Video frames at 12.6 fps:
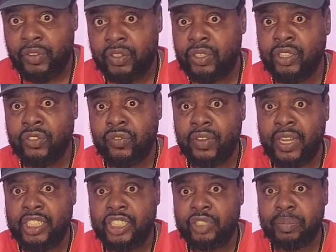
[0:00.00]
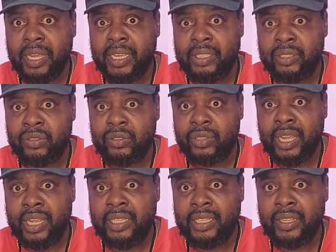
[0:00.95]
just flash back to
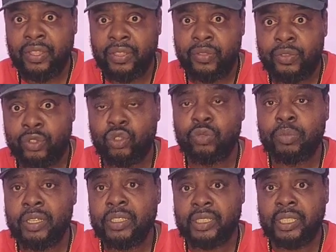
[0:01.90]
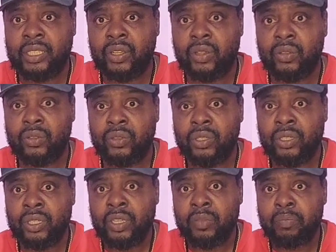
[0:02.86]
like 2 months ago,
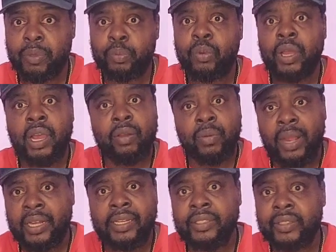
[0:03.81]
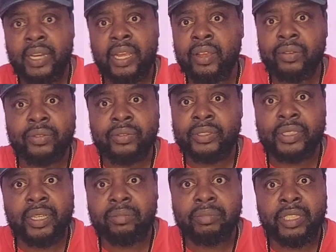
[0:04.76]
people are rallying around
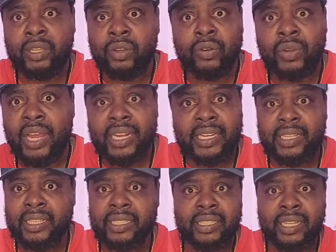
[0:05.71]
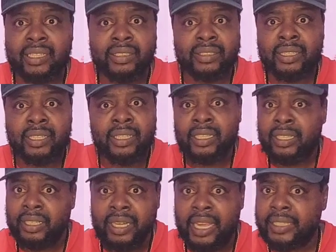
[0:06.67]
them, they're all rallying and
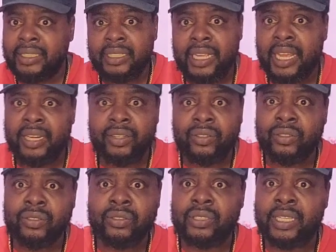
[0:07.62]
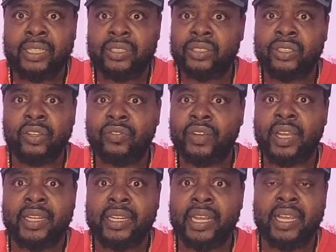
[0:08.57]
lighting candles and stuff
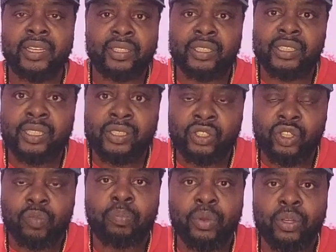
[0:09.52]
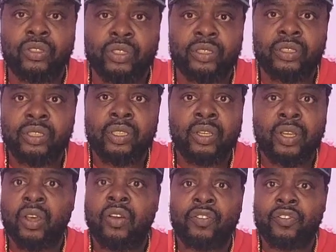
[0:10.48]
like that in support
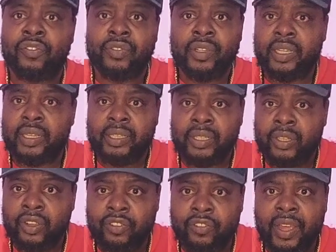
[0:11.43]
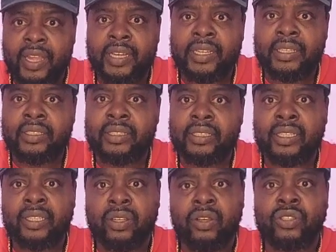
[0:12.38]
of, you know, finding
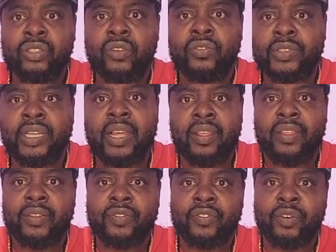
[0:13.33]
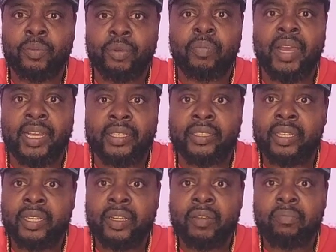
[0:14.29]
the cause of death for Mohbad.
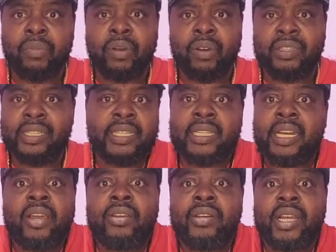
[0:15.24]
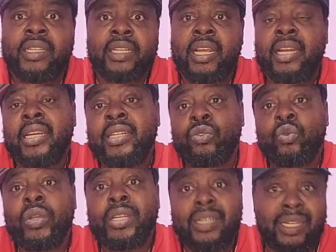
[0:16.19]
But the crowd has really
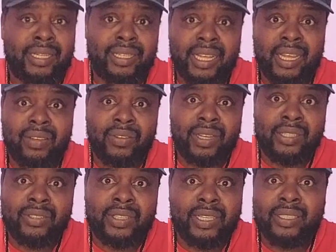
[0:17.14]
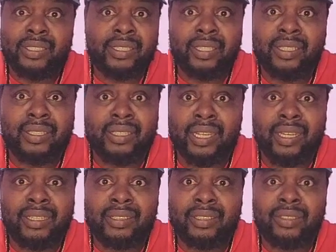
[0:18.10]
dwindling now, as you can see,
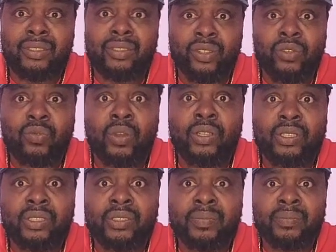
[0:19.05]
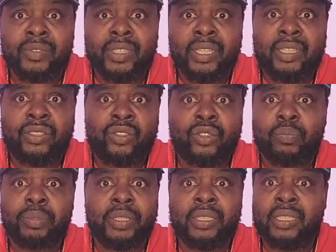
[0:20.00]
and you don't want it to
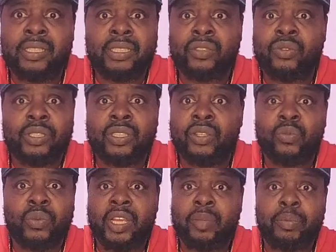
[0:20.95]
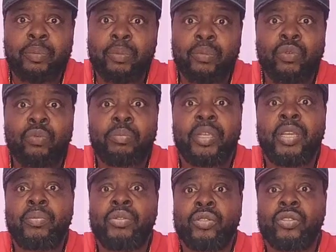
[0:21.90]
be a situation where people won't be
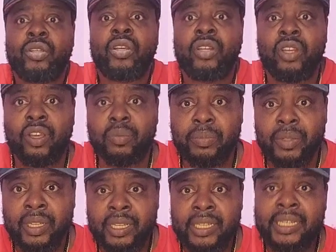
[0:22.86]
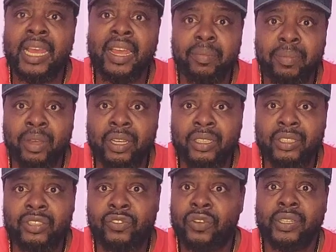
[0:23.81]
able to turn up that
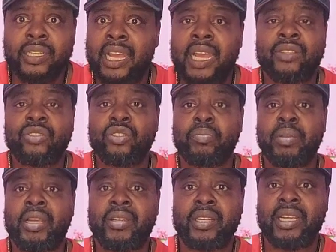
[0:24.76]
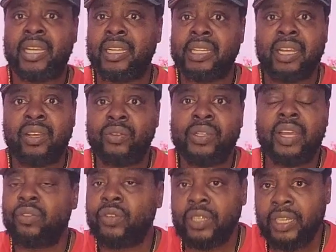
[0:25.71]
much for the actual barrier. No,
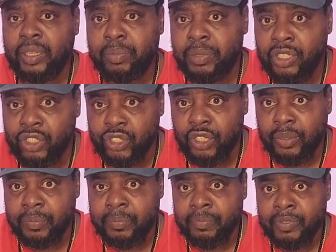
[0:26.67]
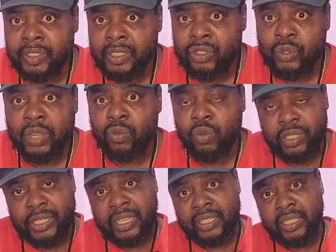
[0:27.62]
that would really be a shame. So, and
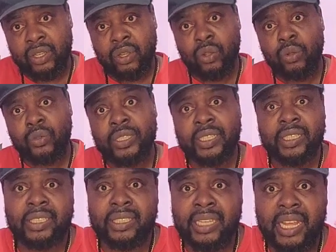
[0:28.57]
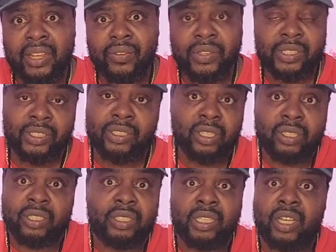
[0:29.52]
what's actually holding it now is
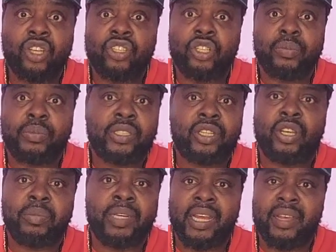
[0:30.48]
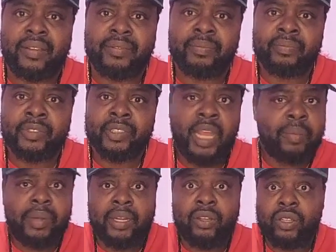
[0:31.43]
just the autopsy coming out. I
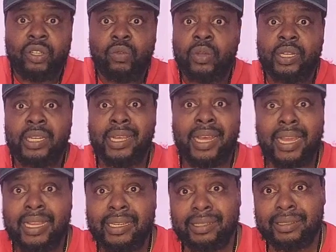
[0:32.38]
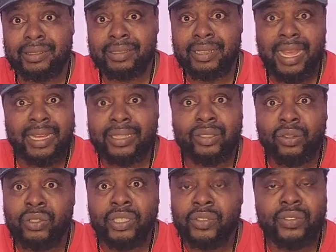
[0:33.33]
mean, I don't know what they're hiding. I
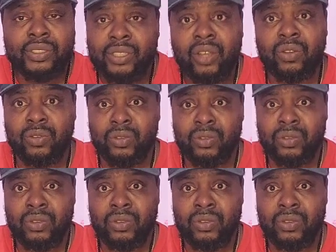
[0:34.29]
don't even know